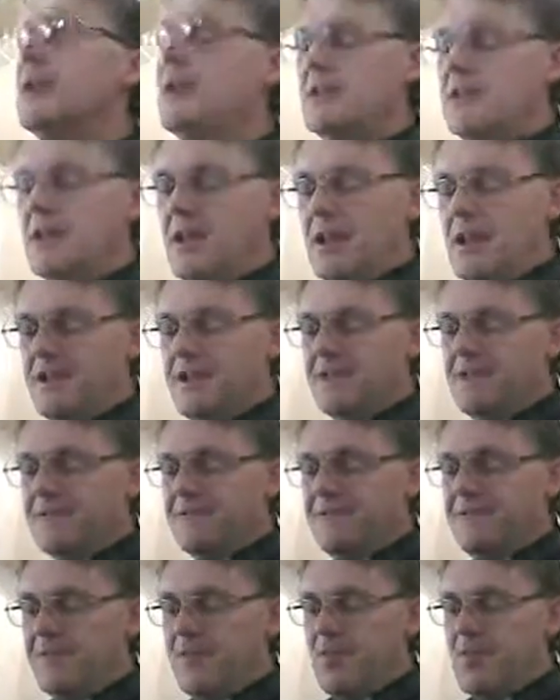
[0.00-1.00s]
He needed to
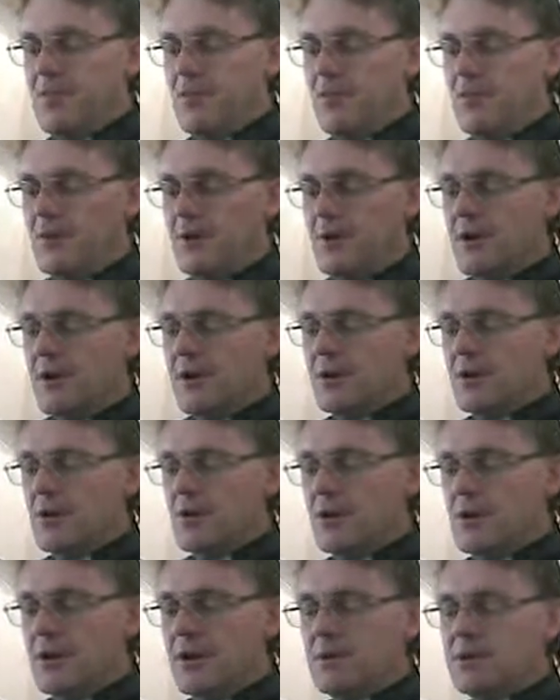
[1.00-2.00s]
feel that
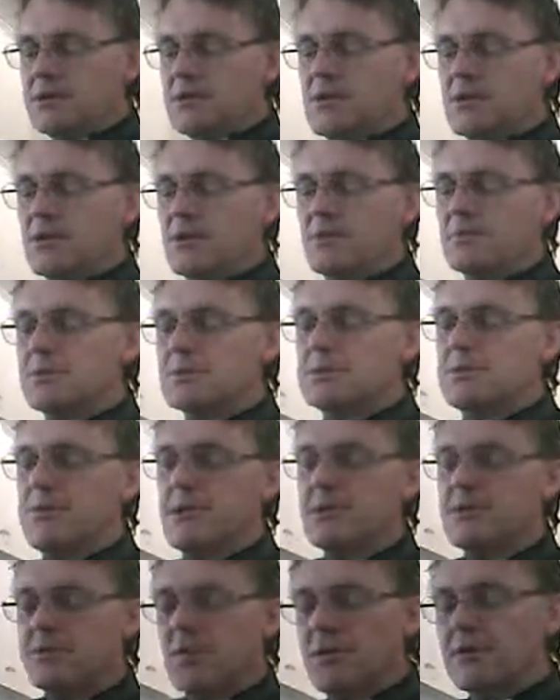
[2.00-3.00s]
what he was doing was
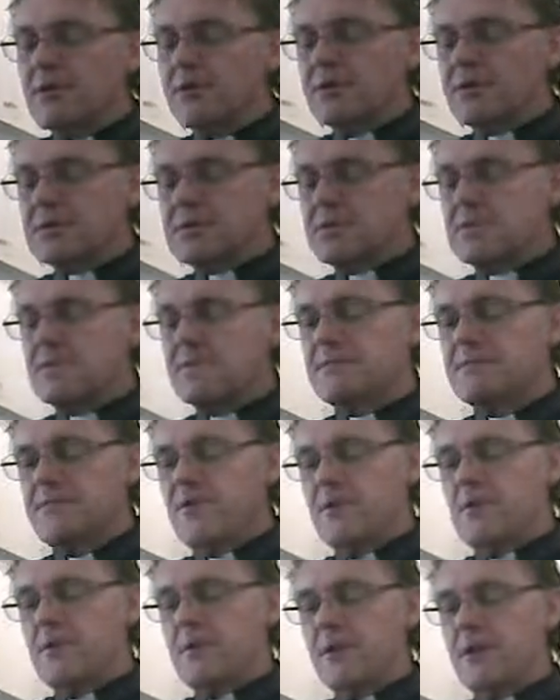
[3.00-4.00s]
being noticed
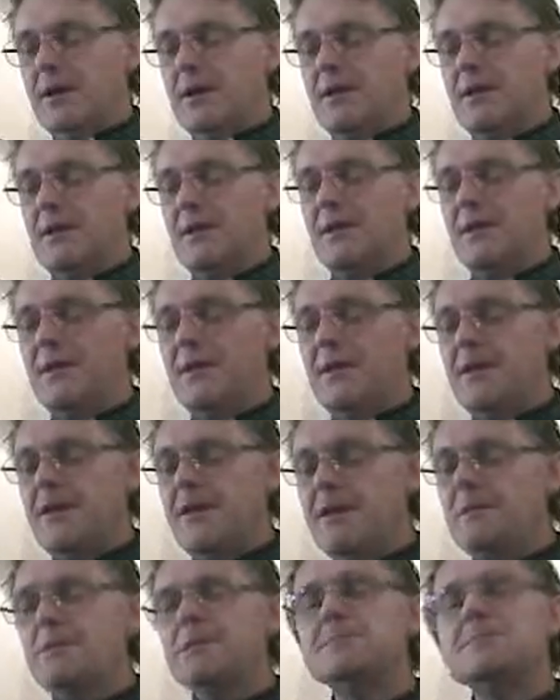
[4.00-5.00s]
verbally, that
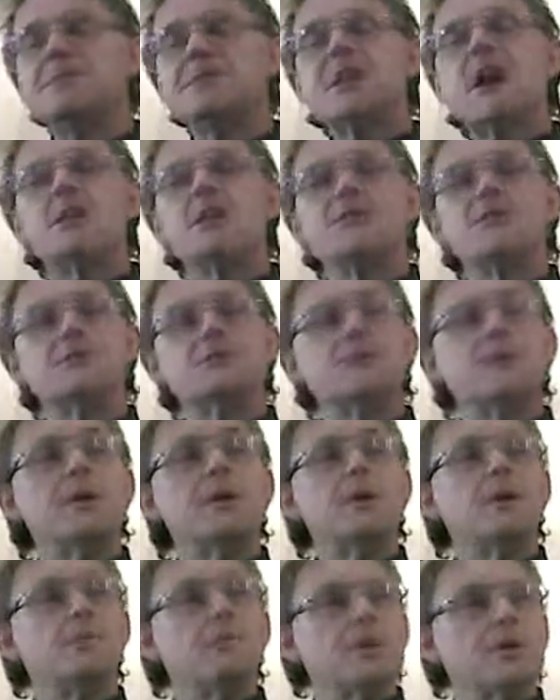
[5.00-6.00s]
he himself was
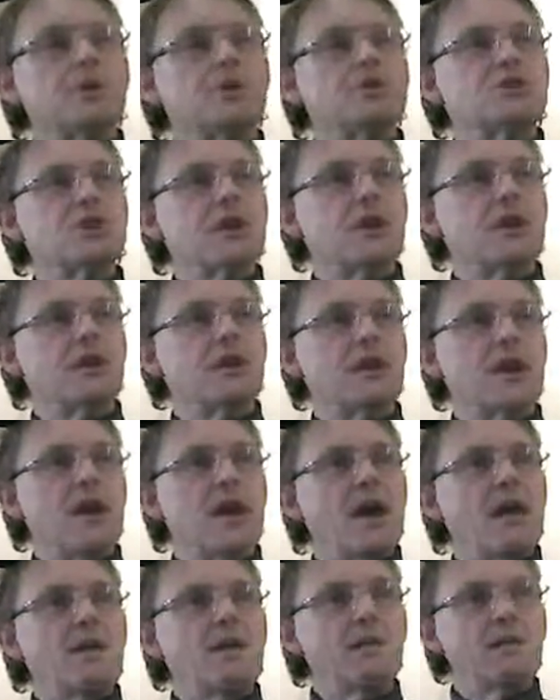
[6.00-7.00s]
being appreciated
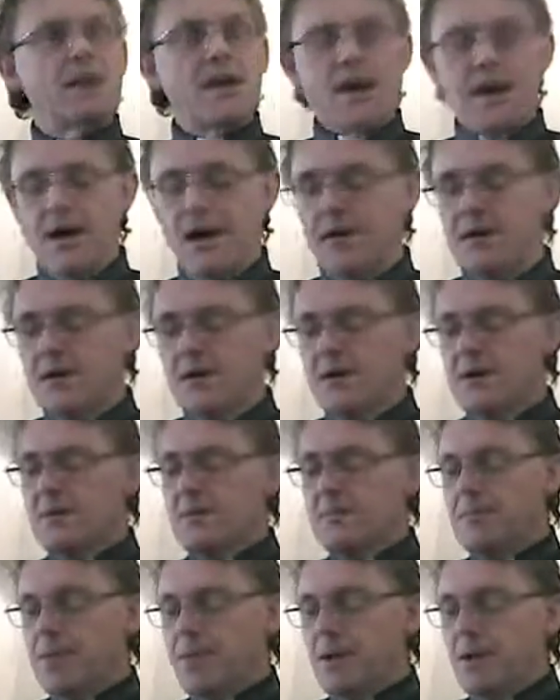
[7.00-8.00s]
out loud
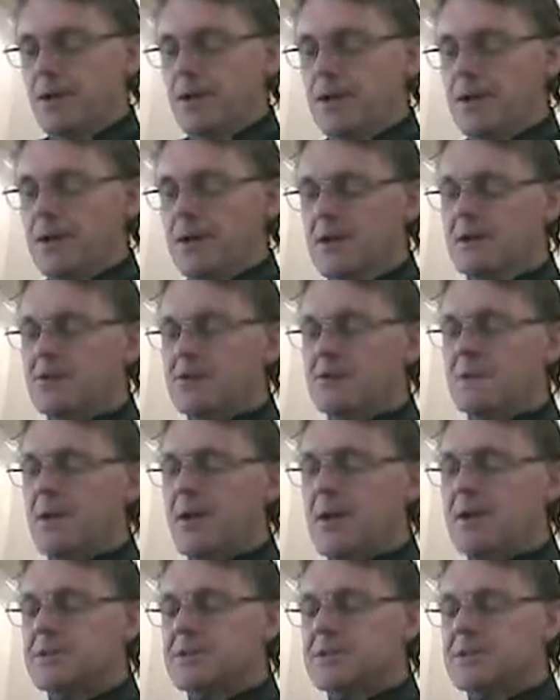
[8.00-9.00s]
by his
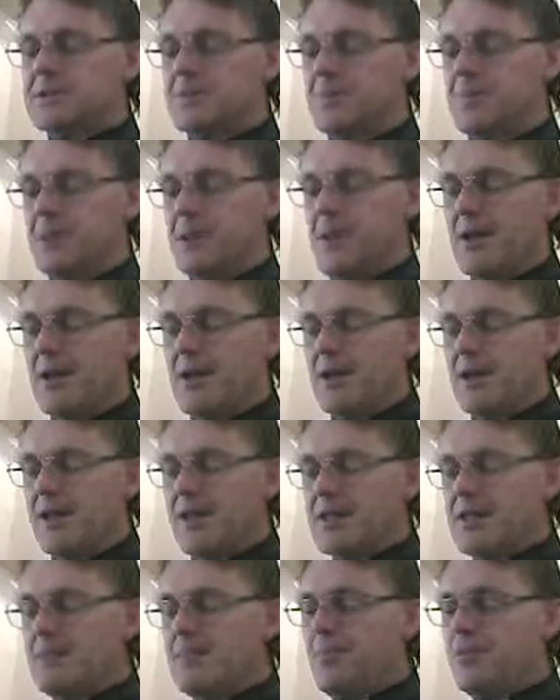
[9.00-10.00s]
spouse.
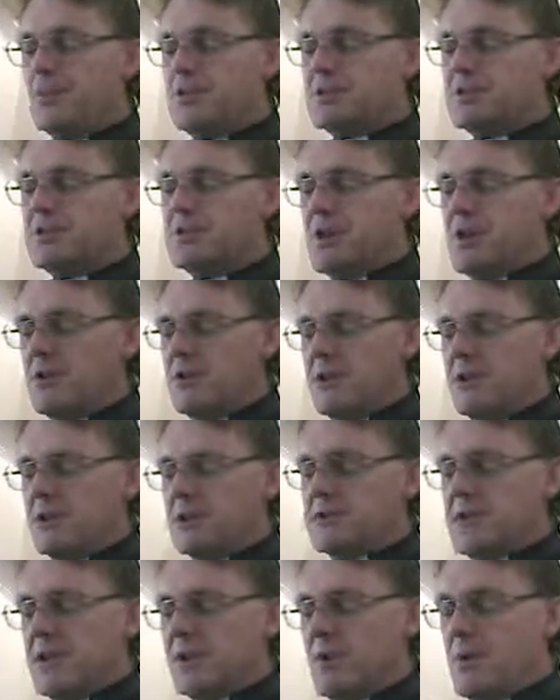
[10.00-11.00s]
And the point to note
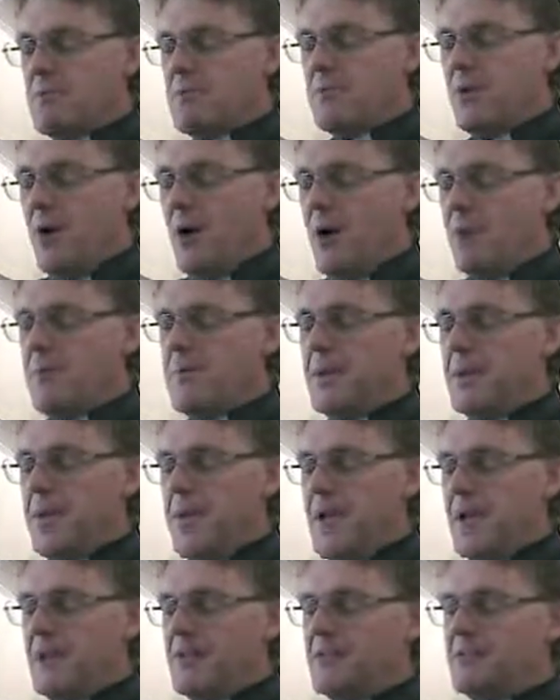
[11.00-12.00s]
here is that when Bob
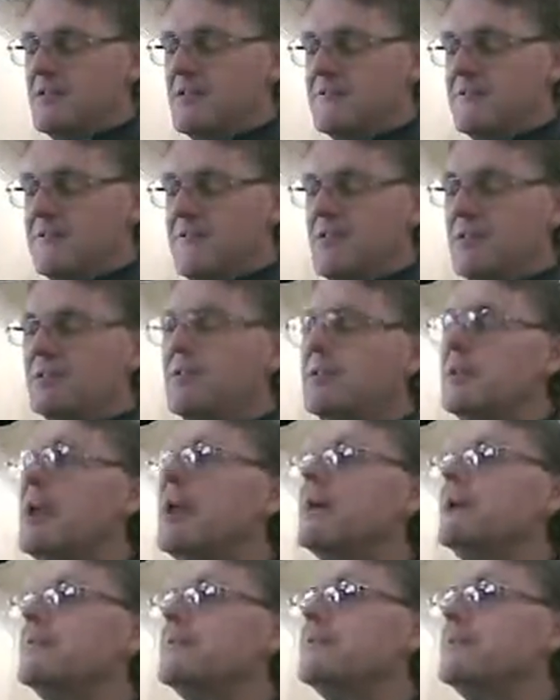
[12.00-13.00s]
began to feel
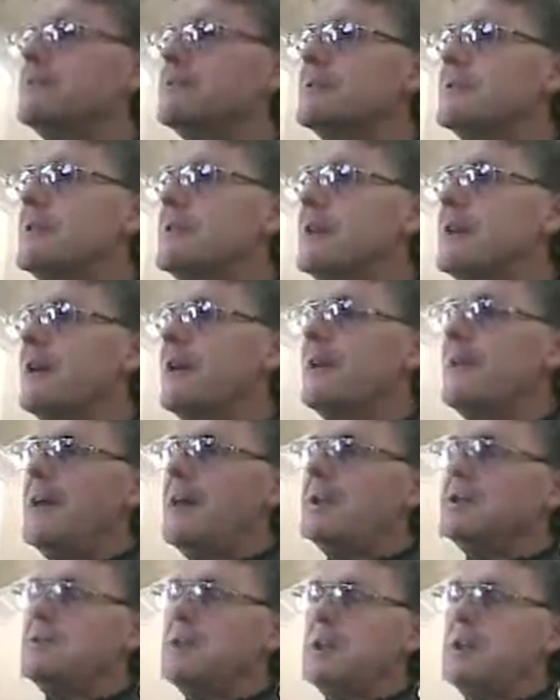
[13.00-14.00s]
loved,
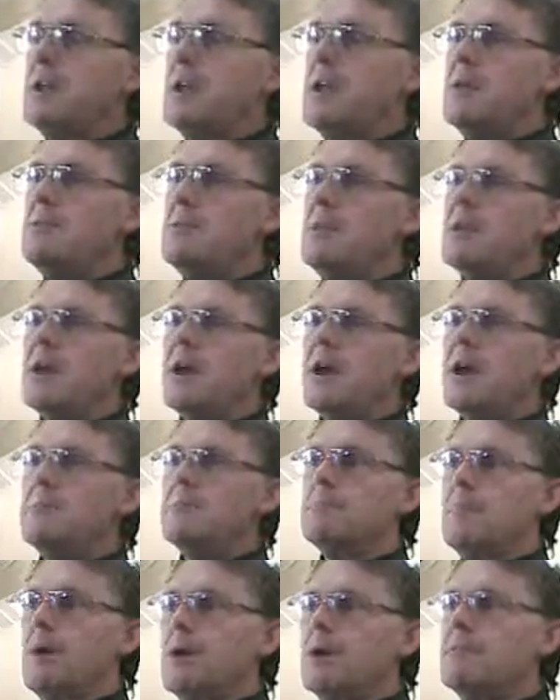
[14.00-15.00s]
that's when he
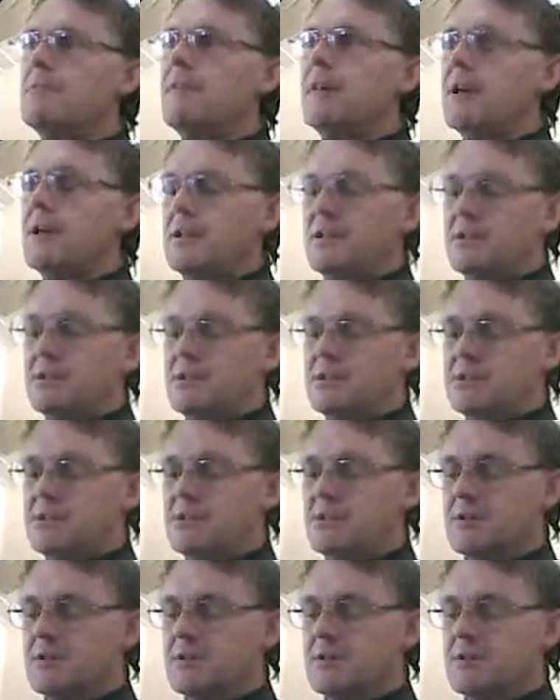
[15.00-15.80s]
became motivated